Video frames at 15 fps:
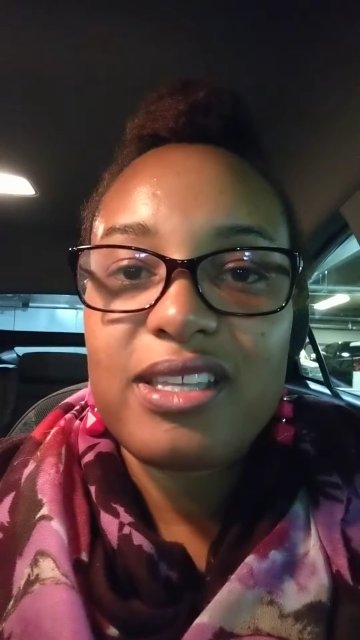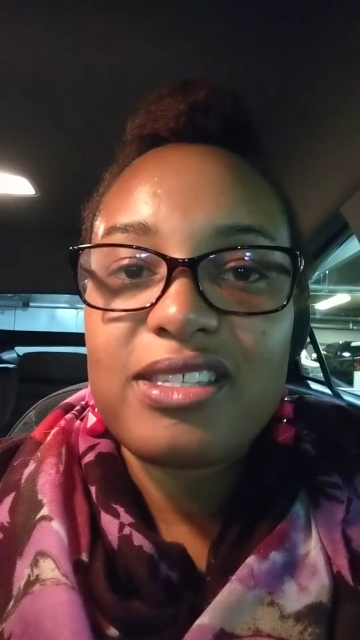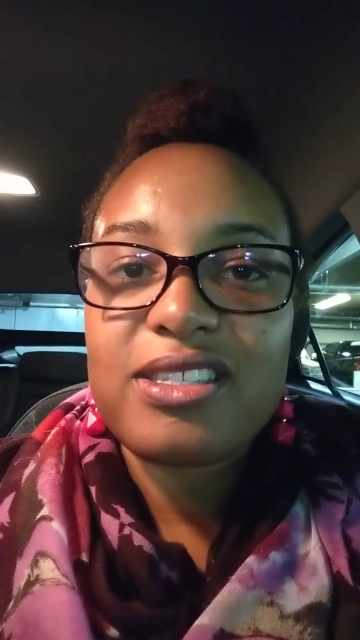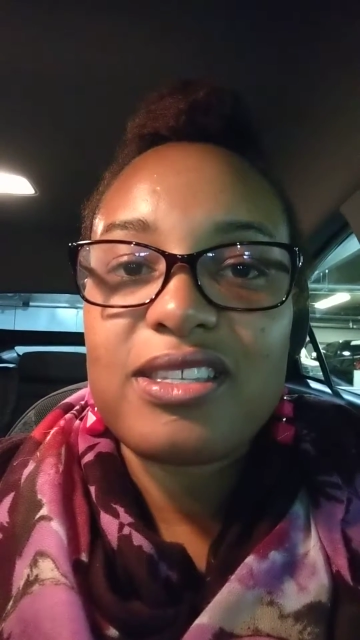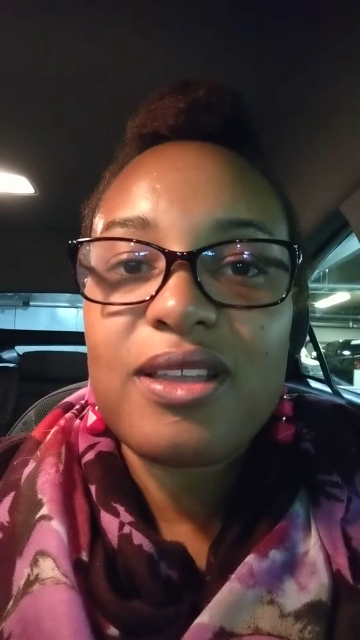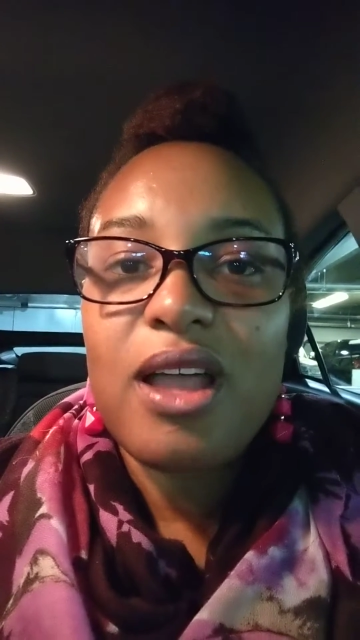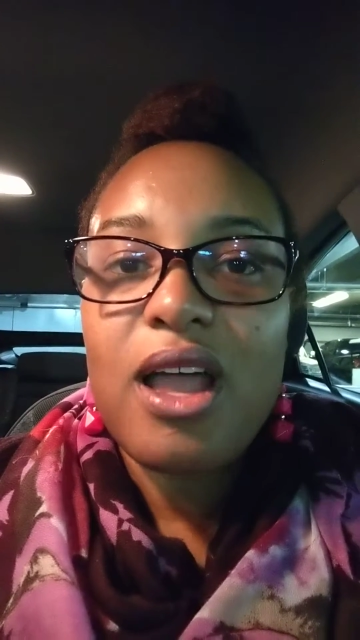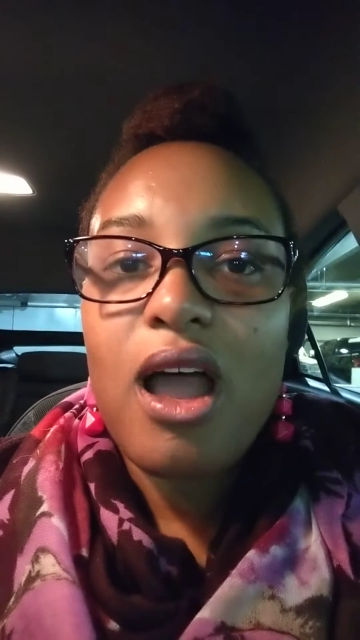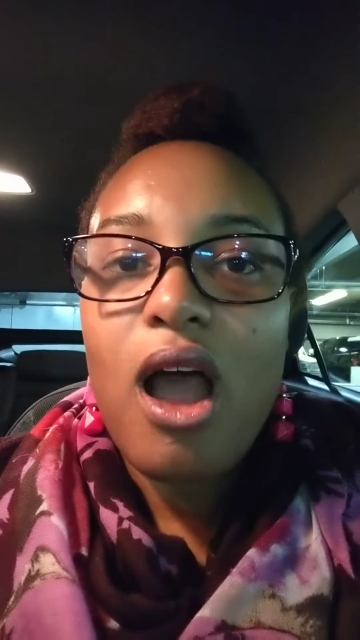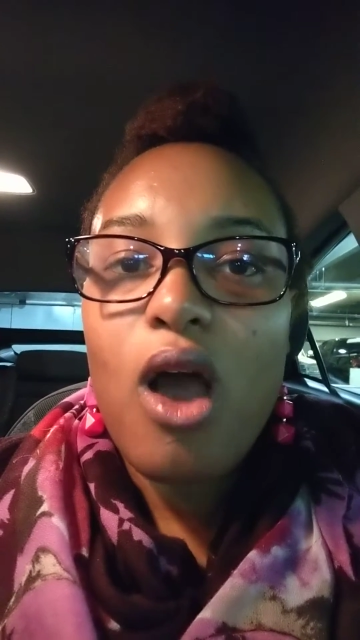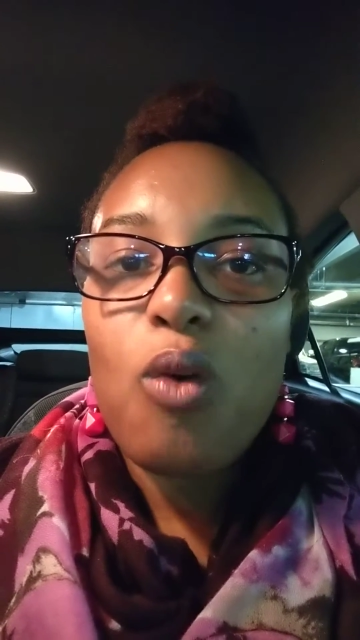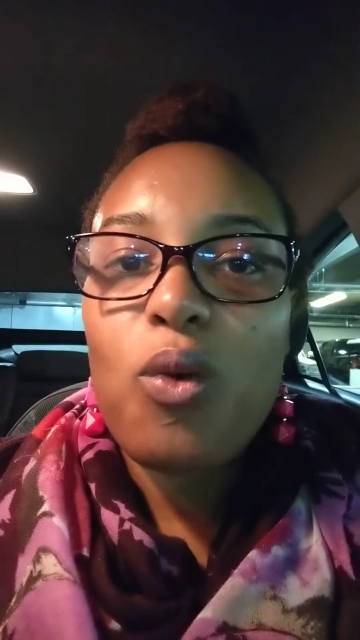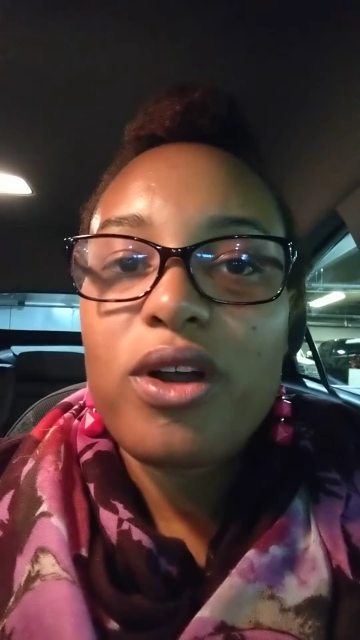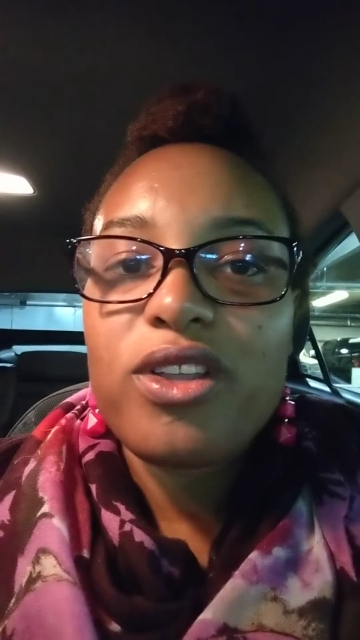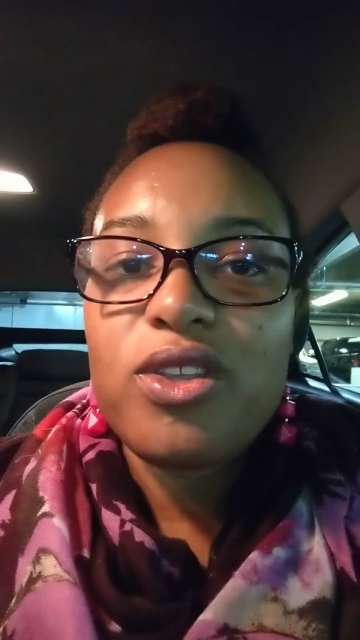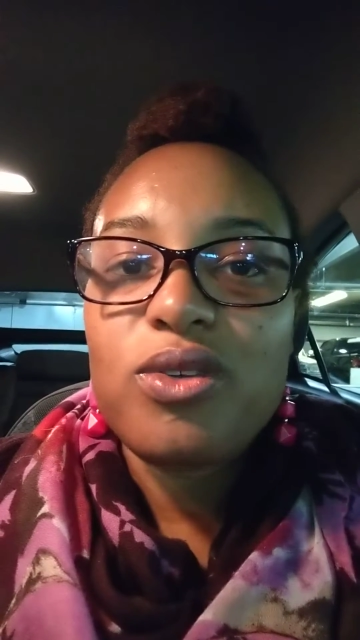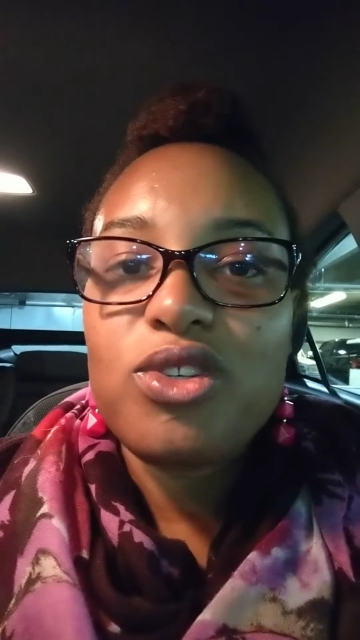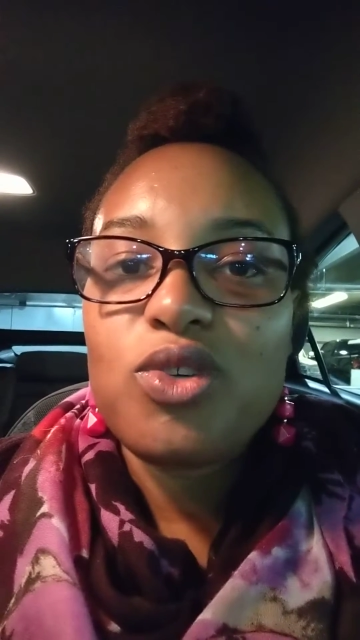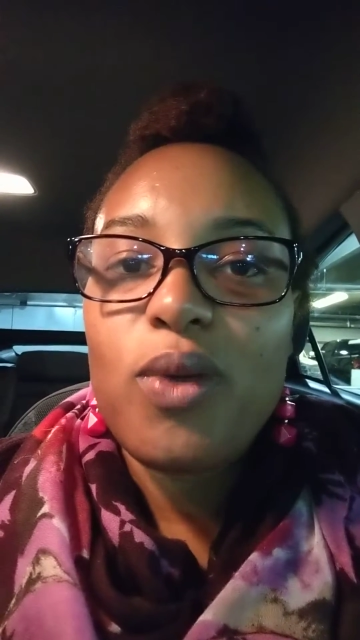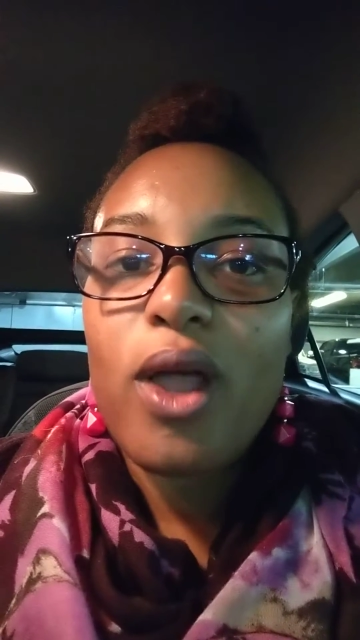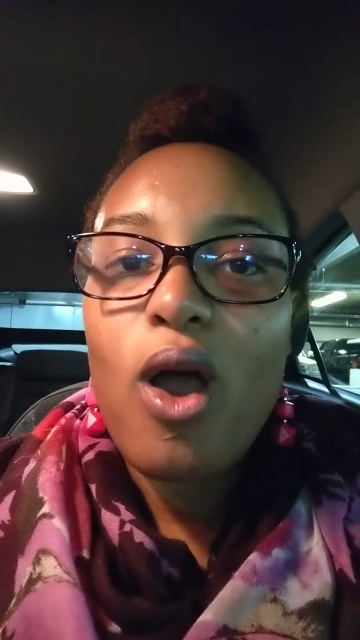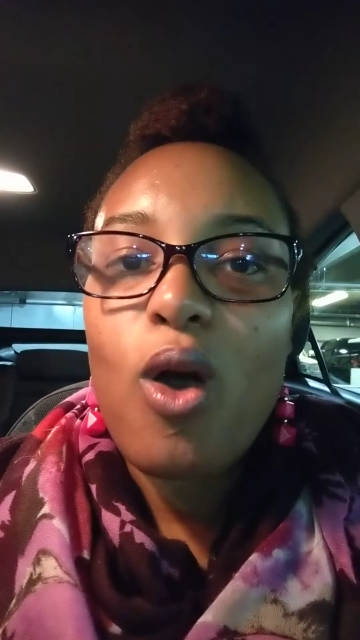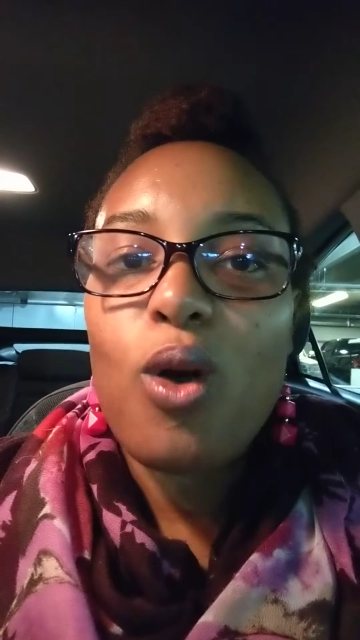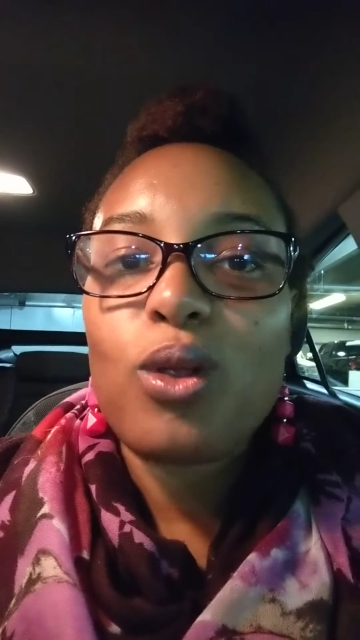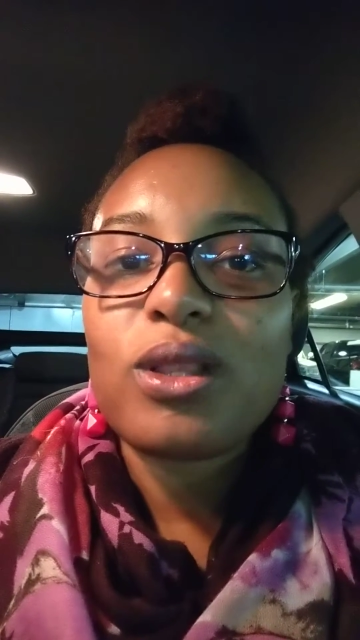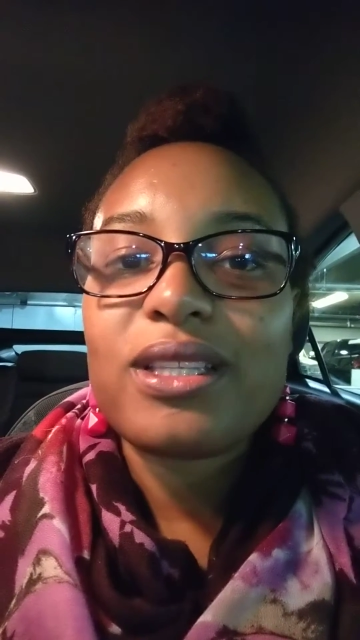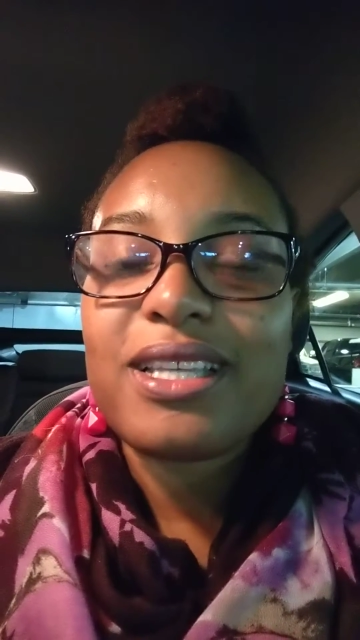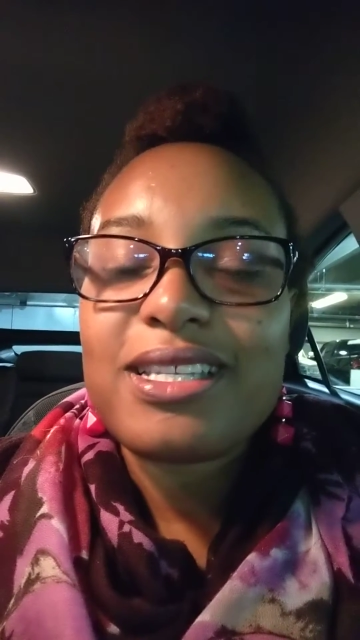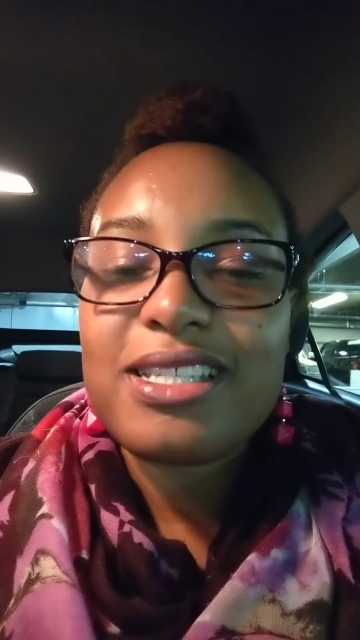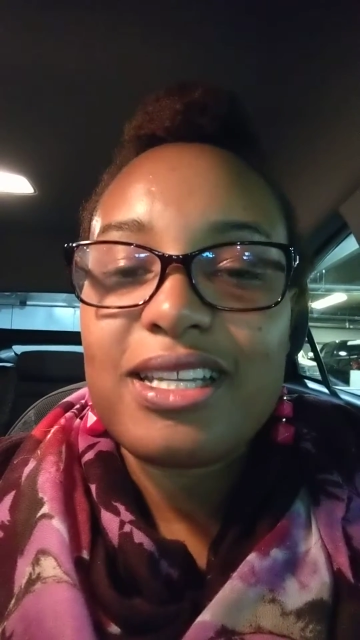It's what are you doing
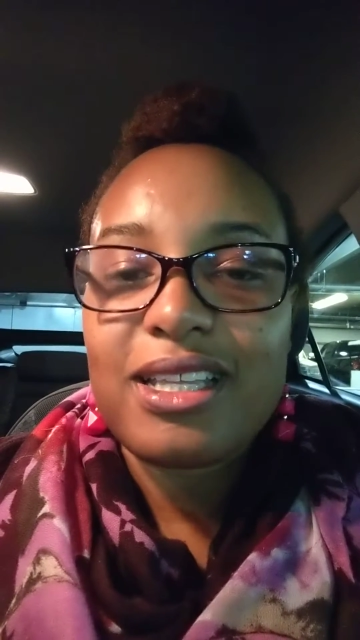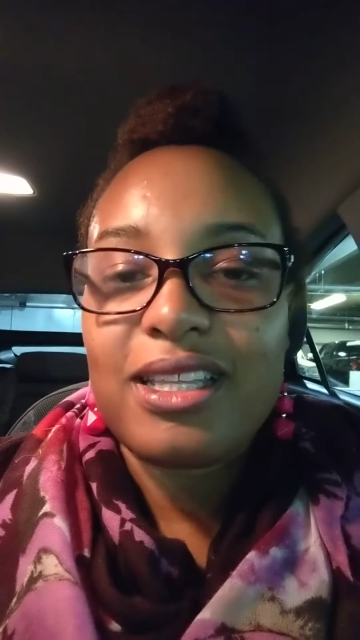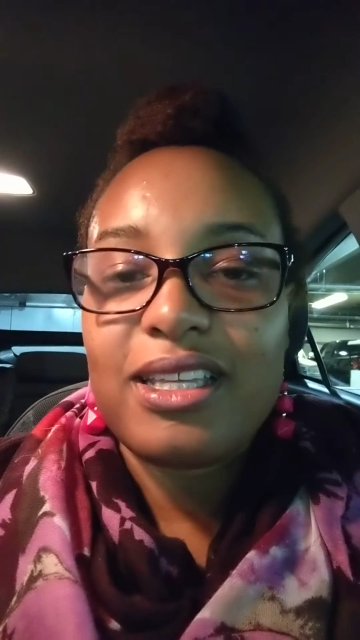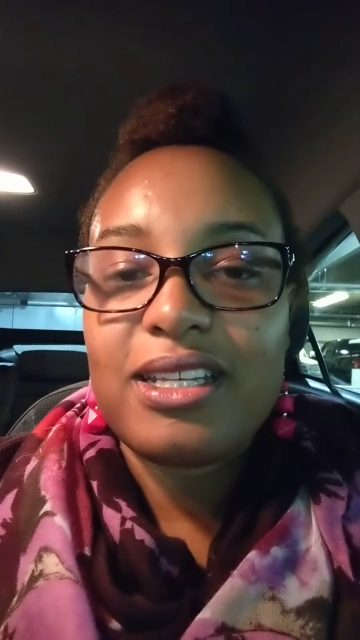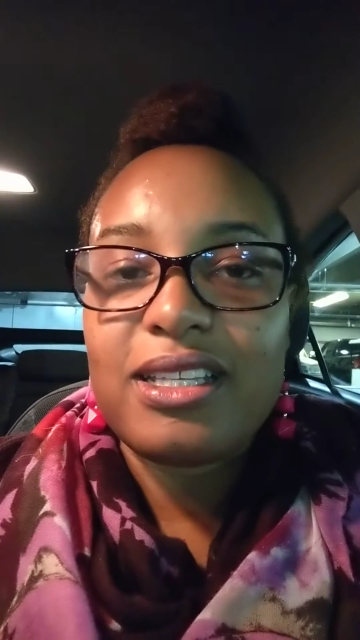holistically